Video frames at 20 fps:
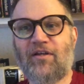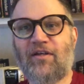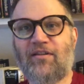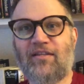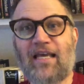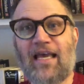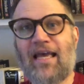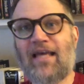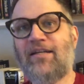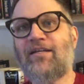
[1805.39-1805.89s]

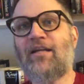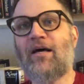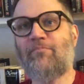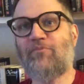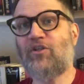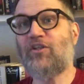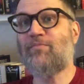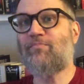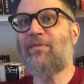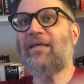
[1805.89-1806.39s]
that ended
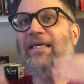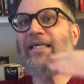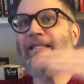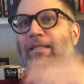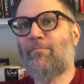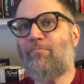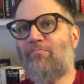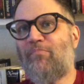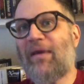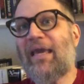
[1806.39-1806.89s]
up just being
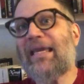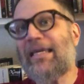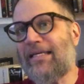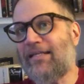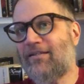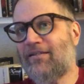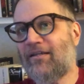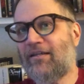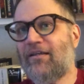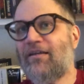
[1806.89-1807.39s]
the
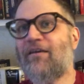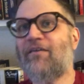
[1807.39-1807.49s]
bait